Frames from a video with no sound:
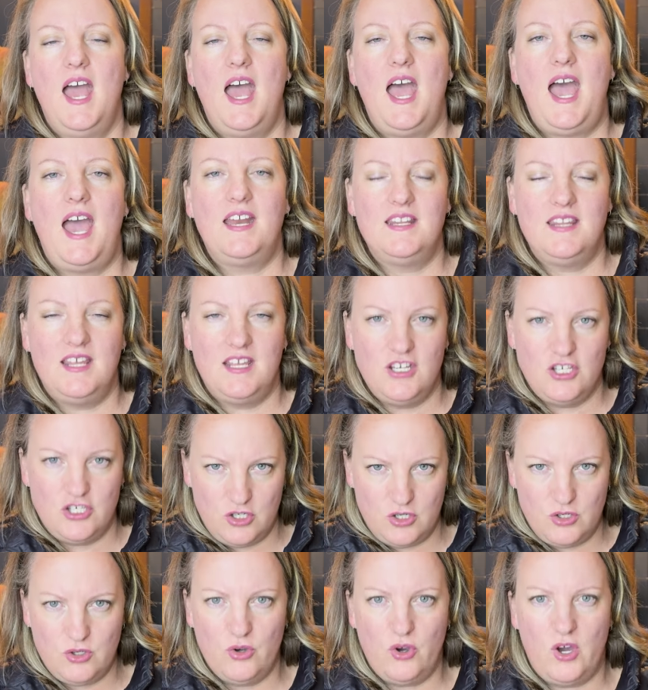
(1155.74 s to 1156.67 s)
and then
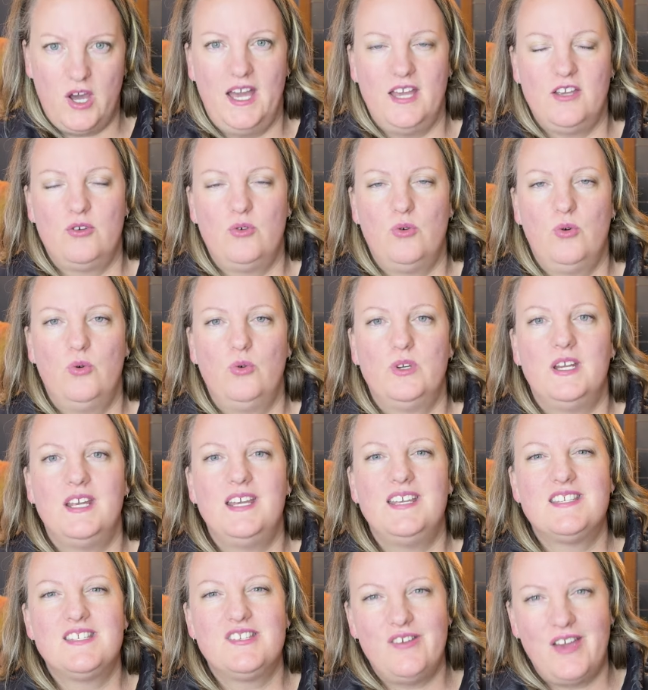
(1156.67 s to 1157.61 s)
do your icord,
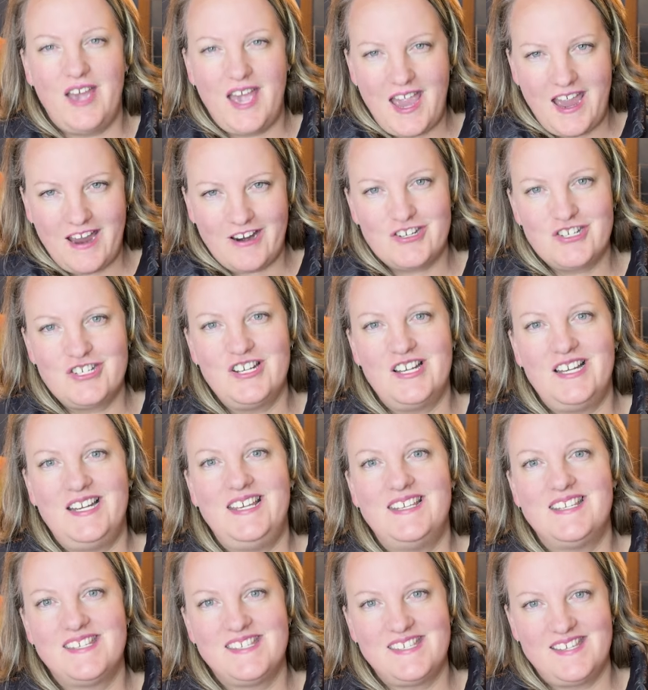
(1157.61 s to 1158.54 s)
is to
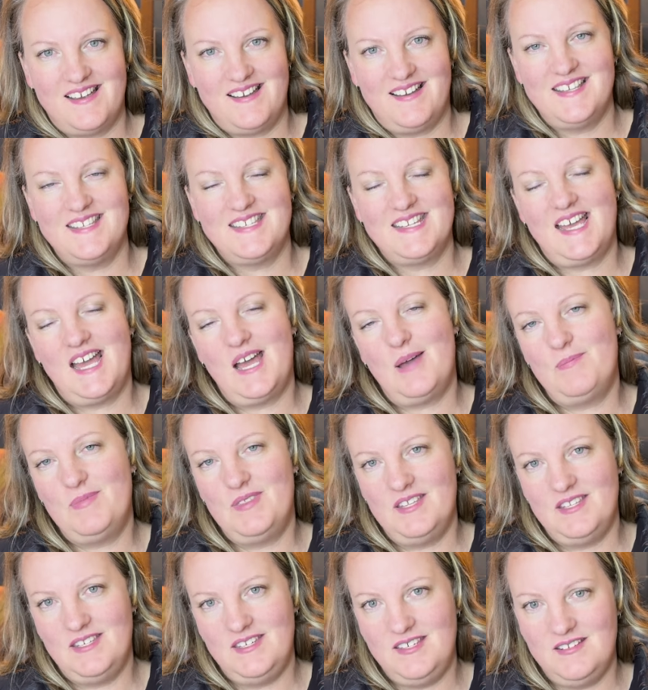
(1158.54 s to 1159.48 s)
actually size up
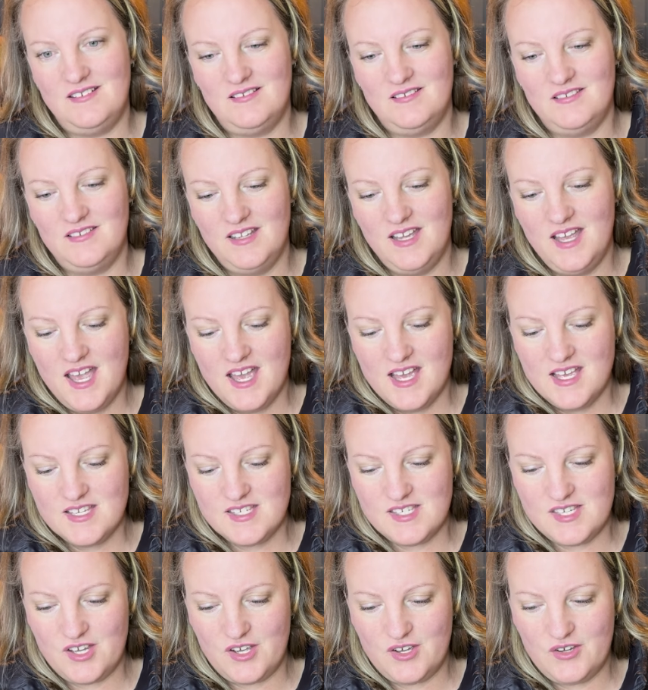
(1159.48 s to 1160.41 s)
the needle.
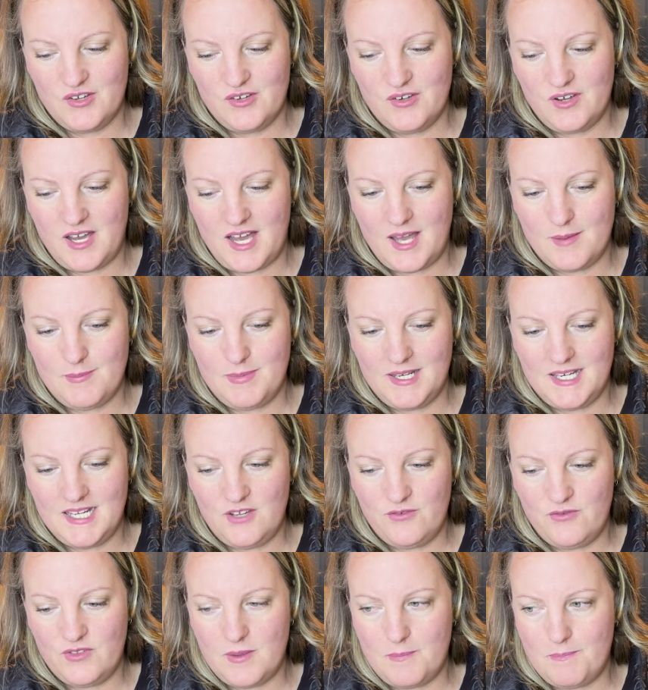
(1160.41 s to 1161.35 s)
So I
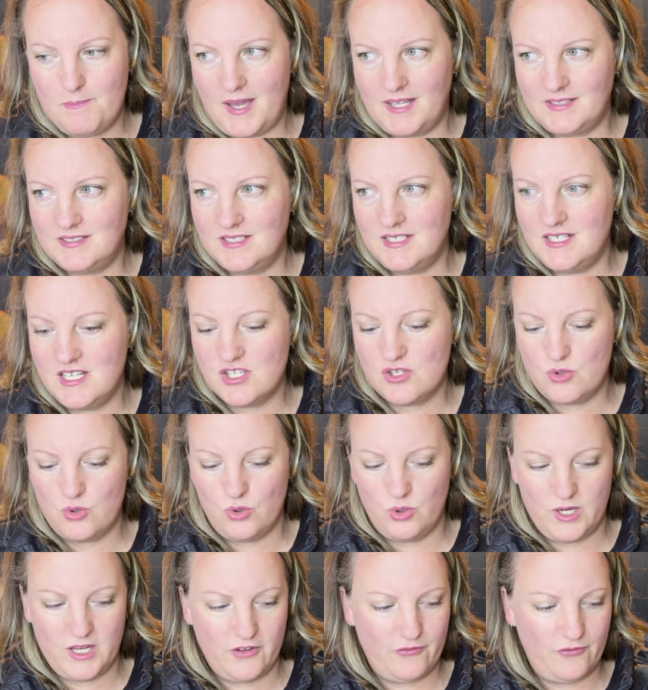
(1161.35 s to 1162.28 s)
believe the pattern is
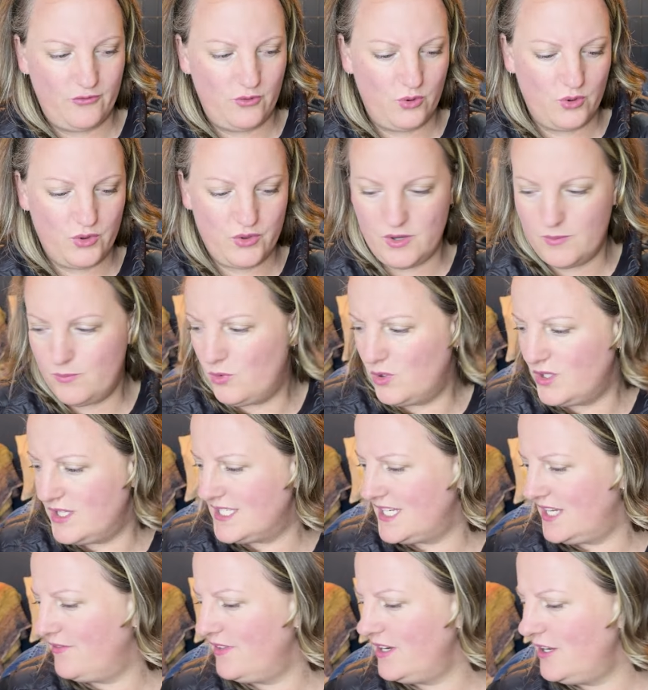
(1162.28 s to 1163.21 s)
calling for
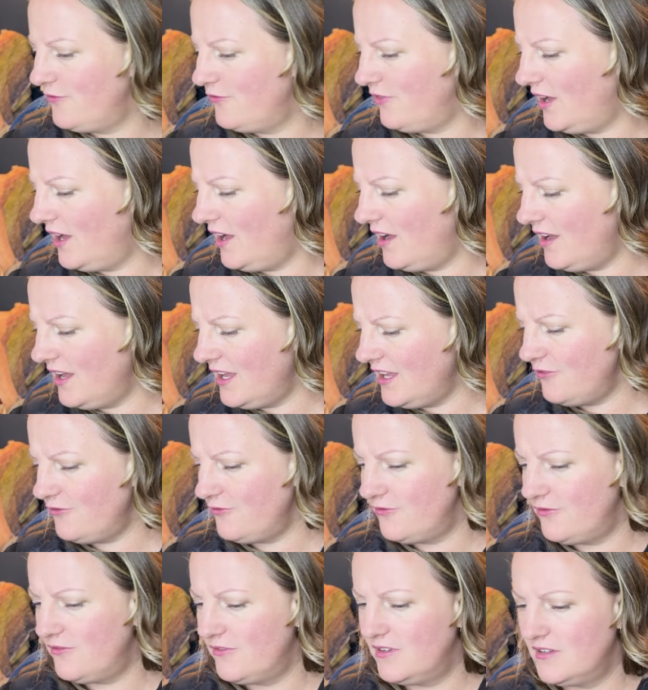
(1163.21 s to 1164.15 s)
3.75,
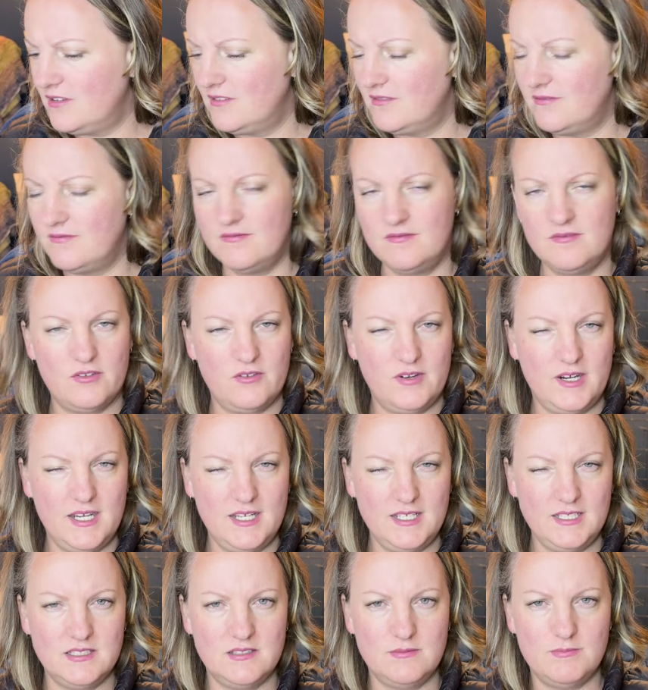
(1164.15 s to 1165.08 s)

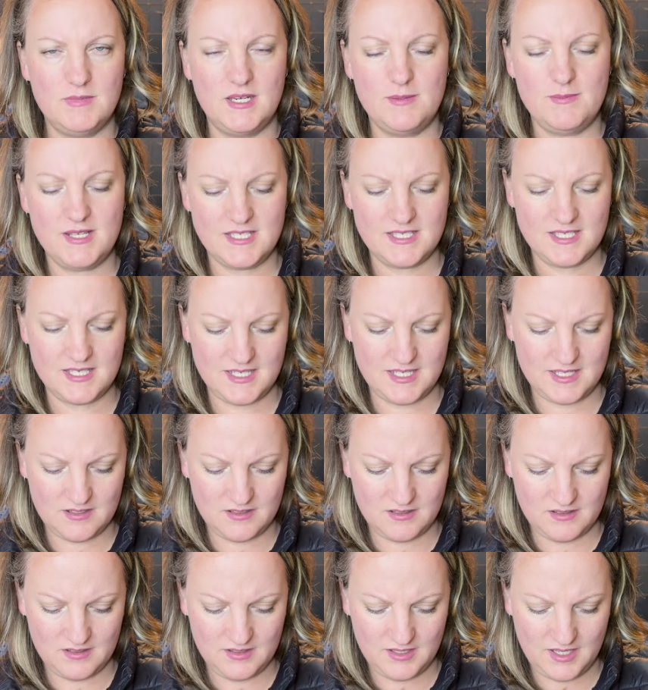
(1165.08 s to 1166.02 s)
right? Millimeter
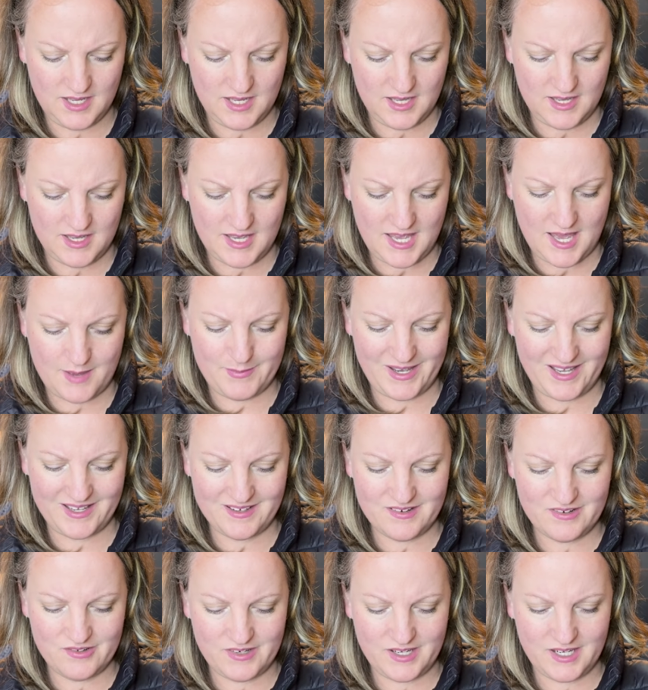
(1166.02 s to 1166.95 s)
needle. Am I
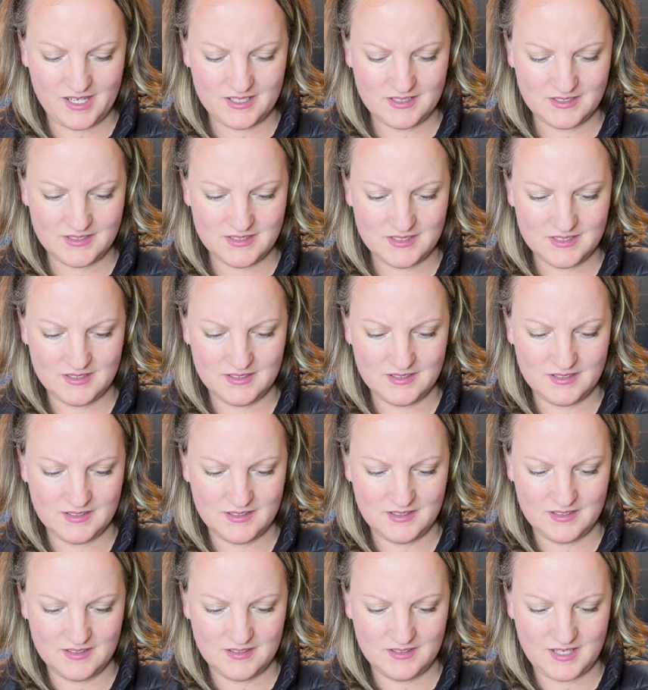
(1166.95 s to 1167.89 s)
correct?
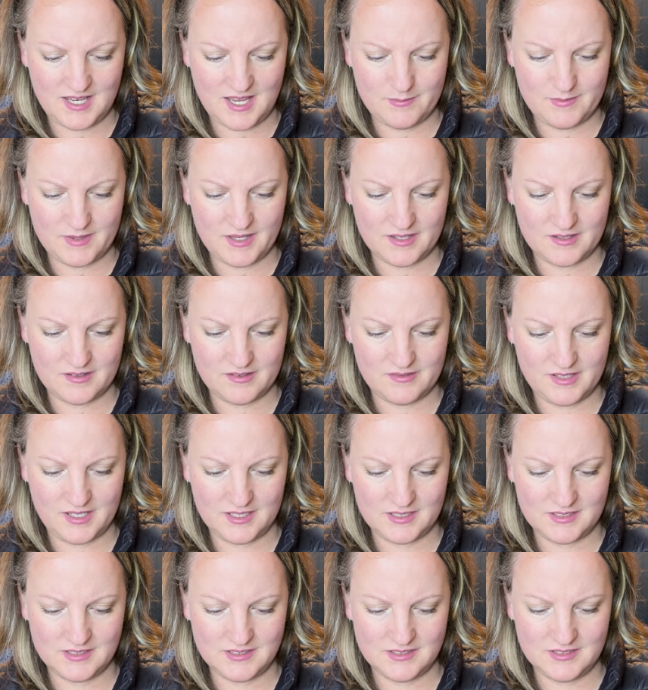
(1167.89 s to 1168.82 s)
No,
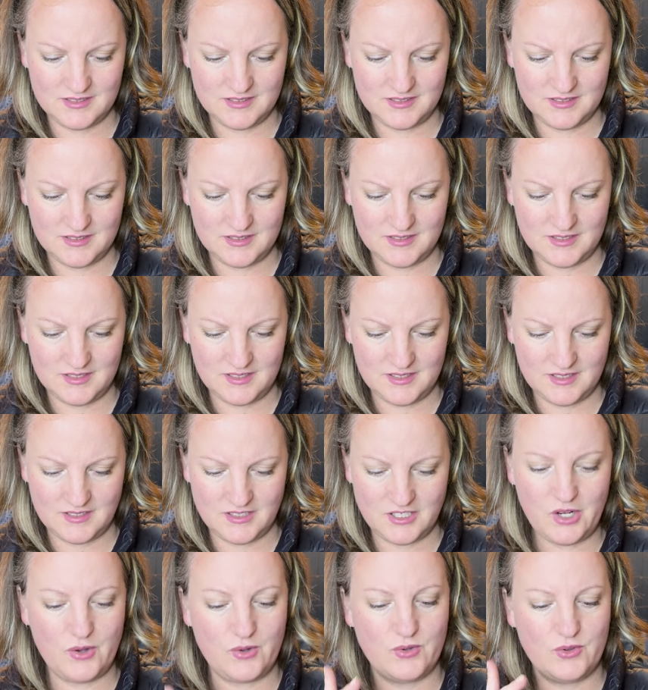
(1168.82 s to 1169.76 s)

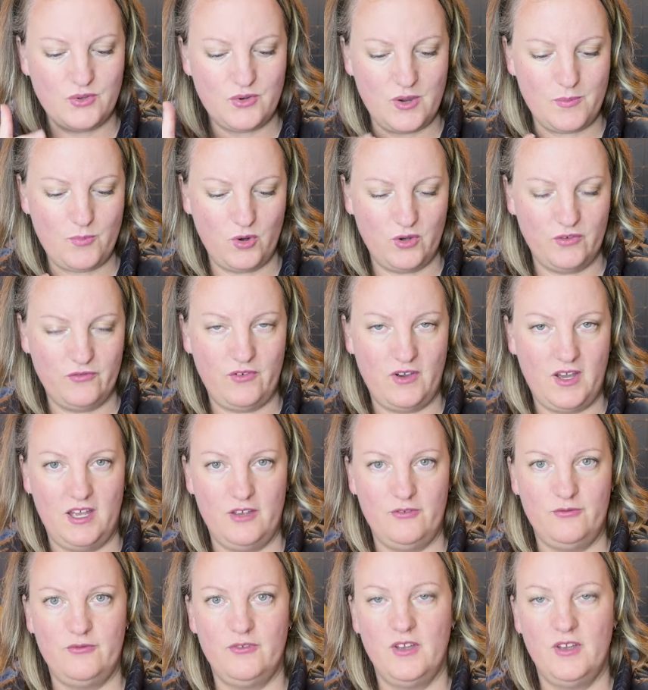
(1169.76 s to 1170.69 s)
3.5.